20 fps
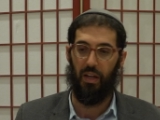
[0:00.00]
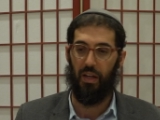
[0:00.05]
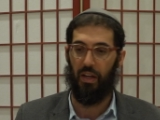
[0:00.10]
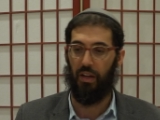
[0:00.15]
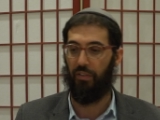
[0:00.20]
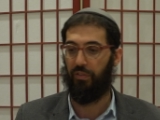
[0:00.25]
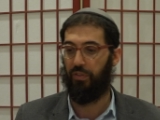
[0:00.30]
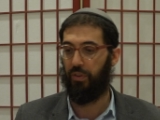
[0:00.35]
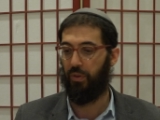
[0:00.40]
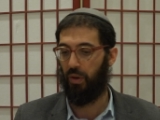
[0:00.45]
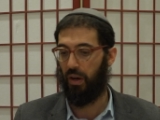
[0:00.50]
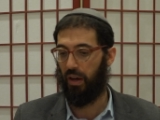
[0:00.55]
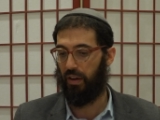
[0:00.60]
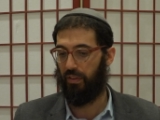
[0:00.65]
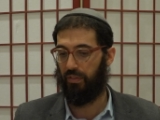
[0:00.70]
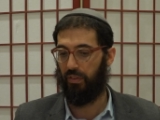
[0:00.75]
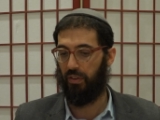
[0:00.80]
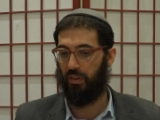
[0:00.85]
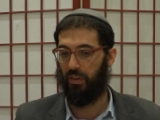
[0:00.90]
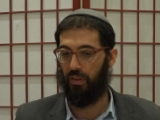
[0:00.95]
if you
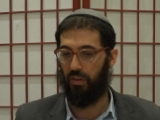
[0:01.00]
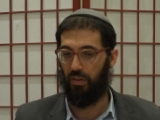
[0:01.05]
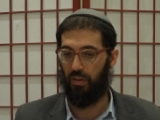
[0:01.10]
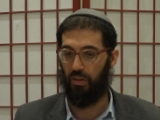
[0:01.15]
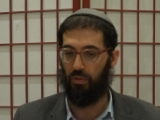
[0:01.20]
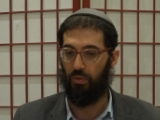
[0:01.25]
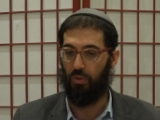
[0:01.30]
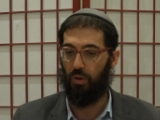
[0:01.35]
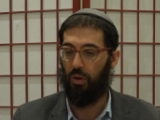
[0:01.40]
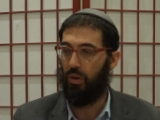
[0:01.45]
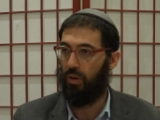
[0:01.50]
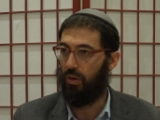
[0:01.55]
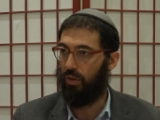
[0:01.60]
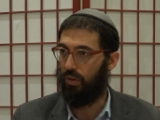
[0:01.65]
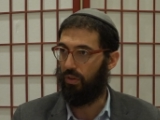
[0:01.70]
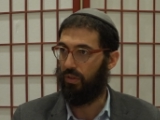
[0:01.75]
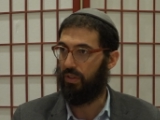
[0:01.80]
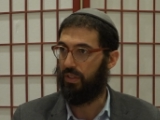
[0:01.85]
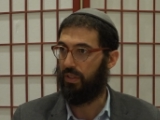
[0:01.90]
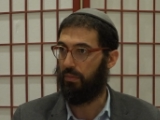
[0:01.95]
have a, a, roll
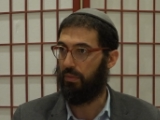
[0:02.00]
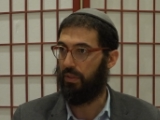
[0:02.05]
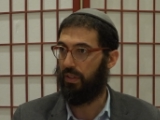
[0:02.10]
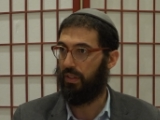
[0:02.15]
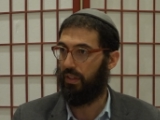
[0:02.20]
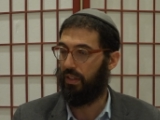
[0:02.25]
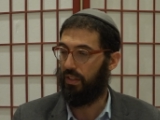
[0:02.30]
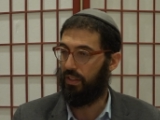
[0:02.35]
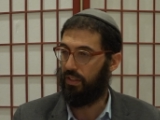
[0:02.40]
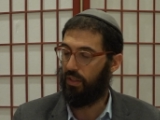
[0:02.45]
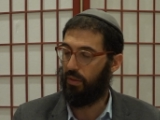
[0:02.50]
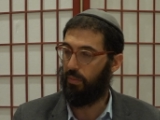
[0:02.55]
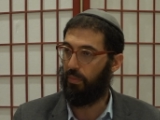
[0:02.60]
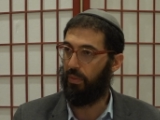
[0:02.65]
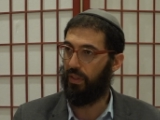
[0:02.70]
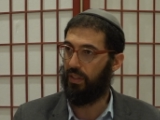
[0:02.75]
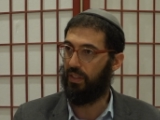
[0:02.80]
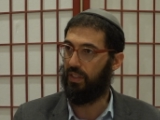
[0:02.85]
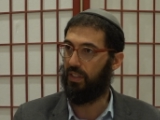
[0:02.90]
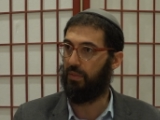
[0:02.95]
or something that is
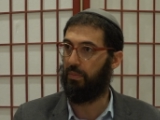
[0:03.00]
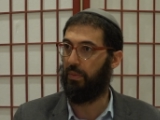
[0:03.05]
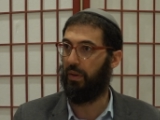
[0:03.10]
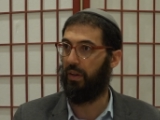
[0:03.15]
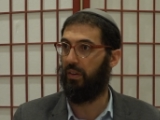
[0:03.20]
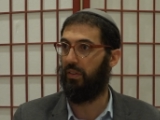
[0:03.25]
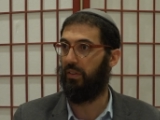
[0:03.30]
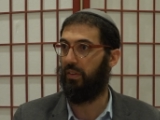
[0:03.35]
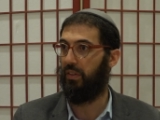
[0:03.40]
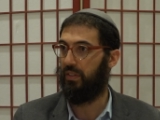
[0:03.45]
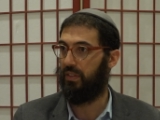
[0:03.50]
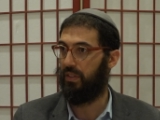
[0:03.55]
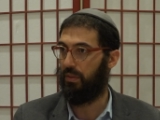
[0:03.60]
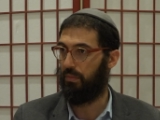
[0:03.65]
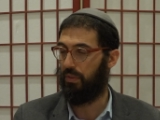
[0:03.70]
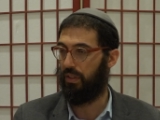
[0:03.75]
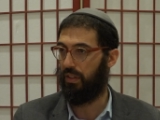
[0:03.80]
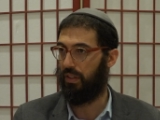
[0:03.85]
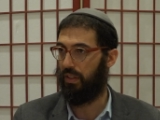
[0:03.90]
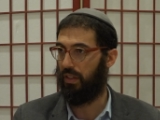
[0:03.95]
complete, it's better than
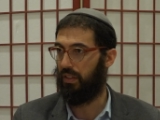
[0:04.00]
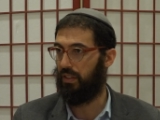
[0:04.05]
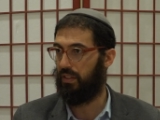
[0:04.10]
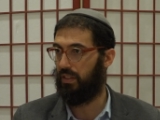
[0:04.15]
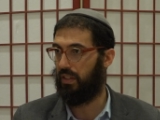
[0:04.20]
something that is